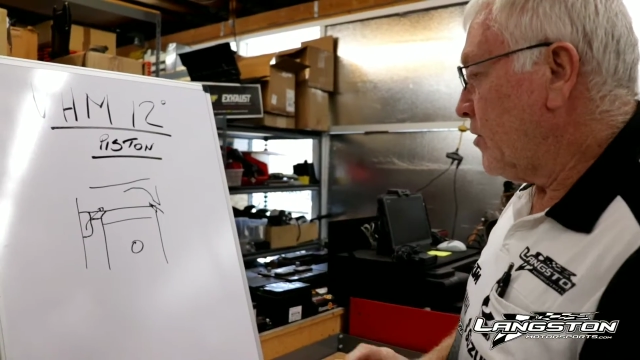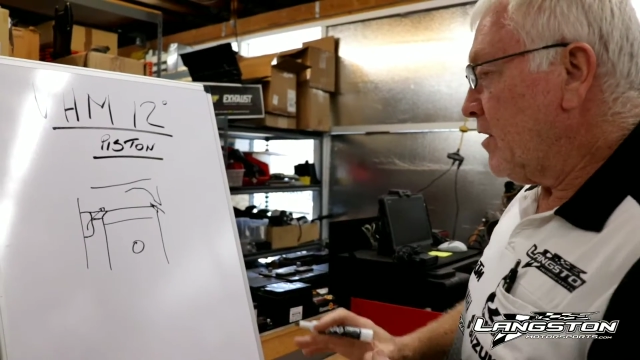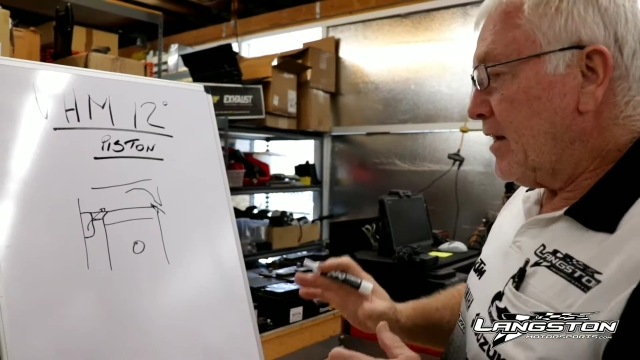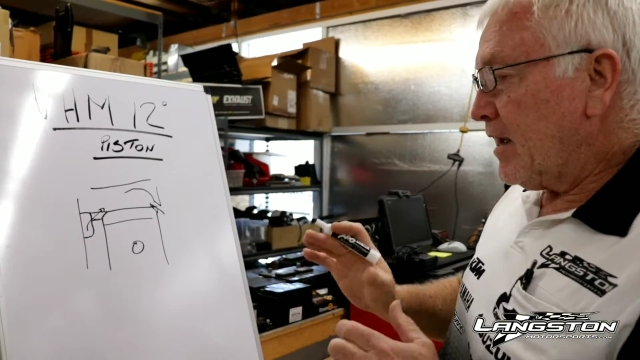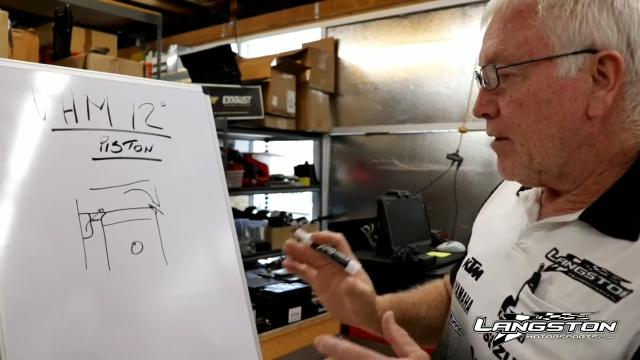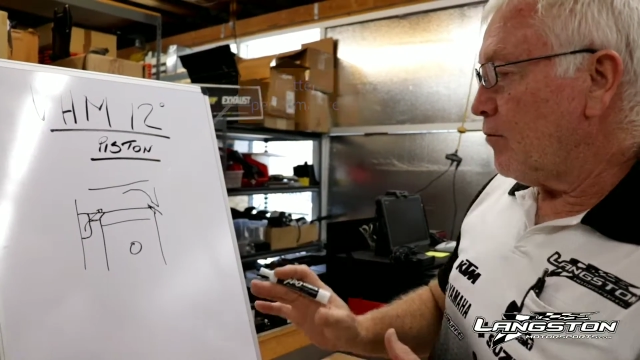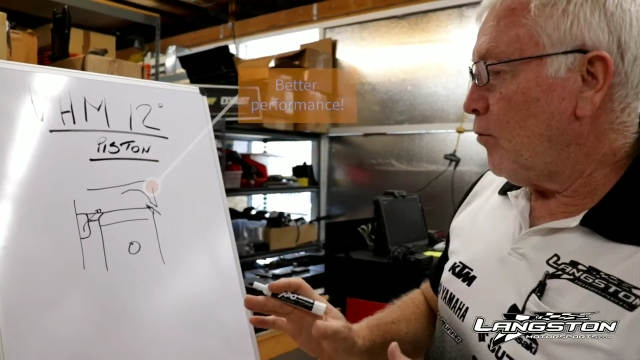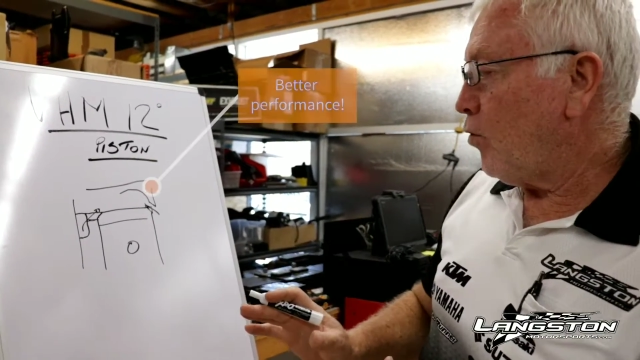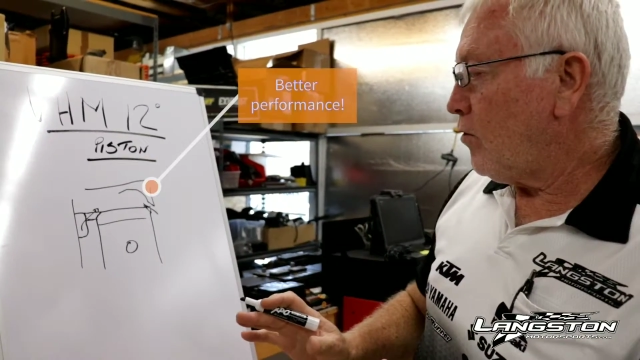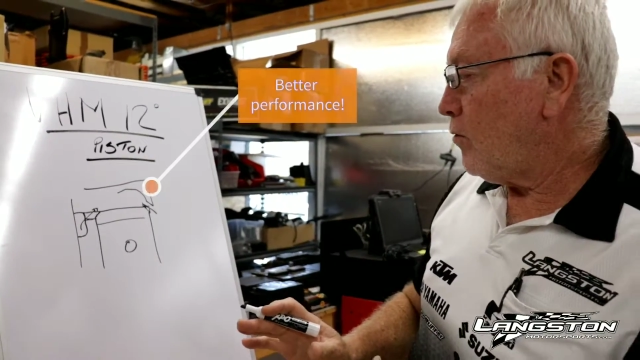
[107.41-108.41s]
So you're going to get
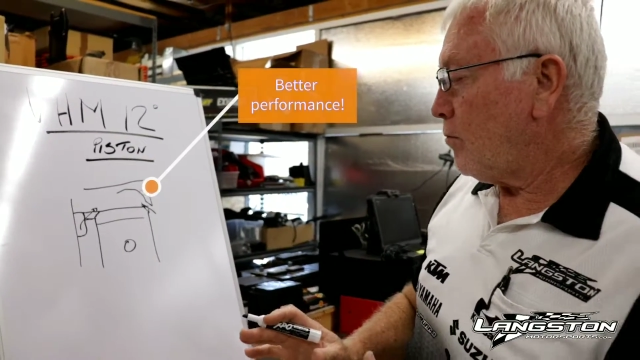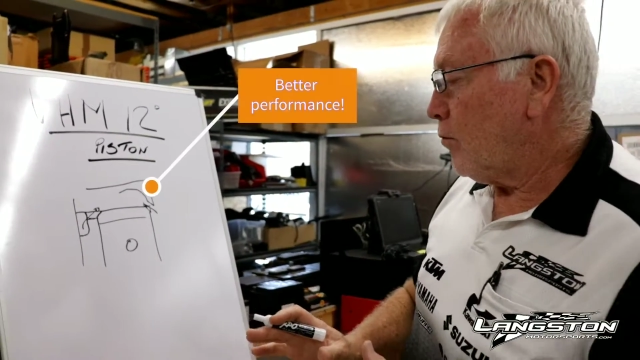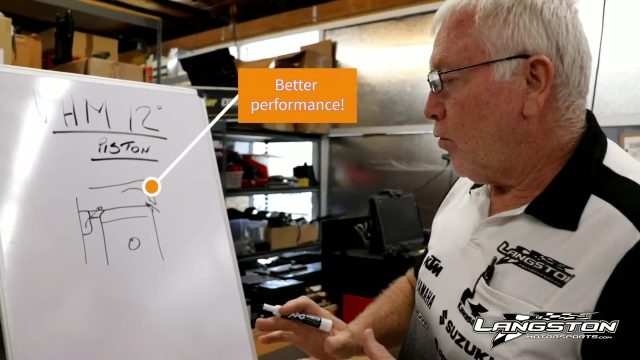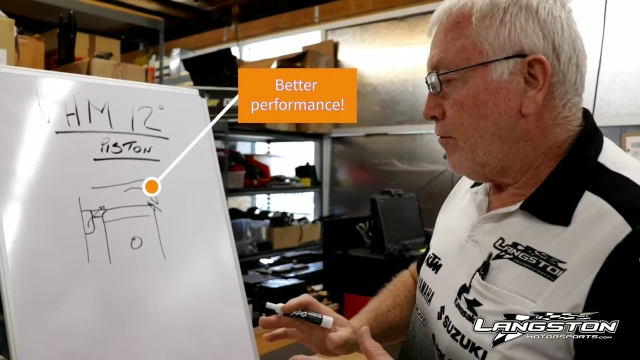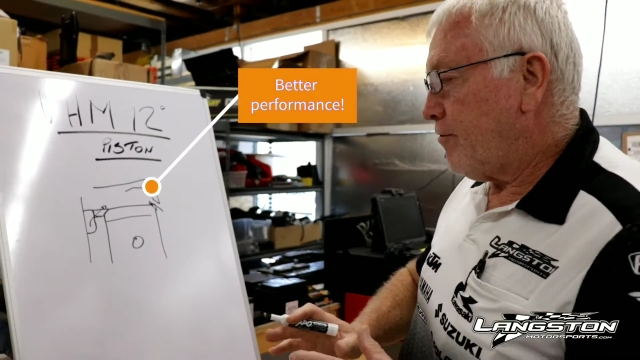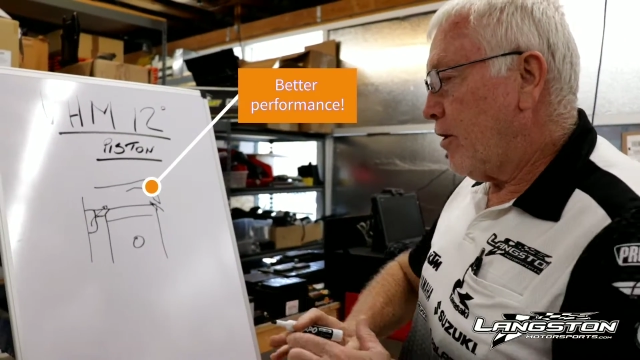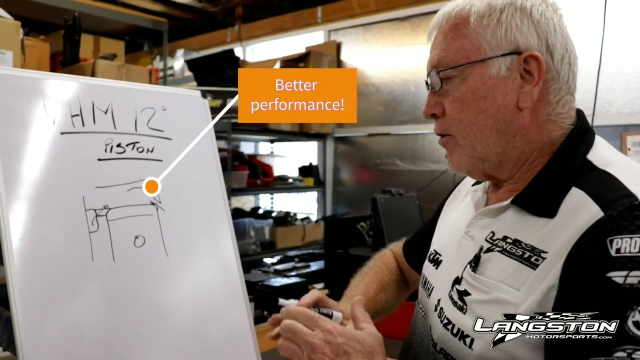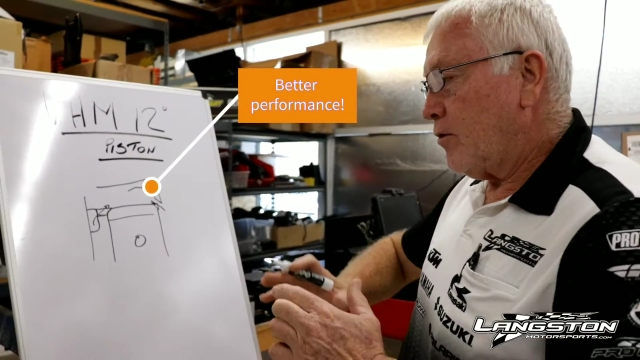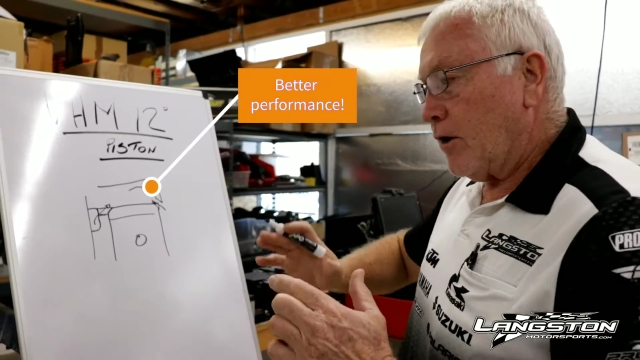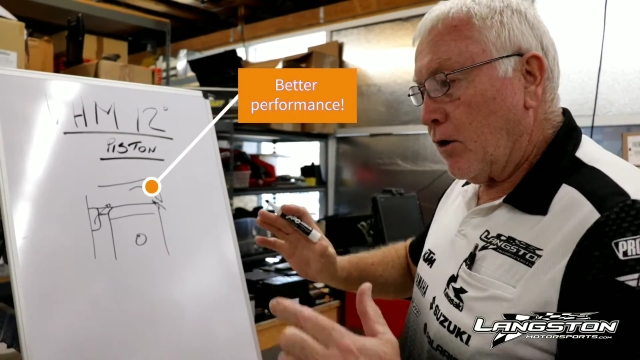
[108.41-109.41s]
more flow,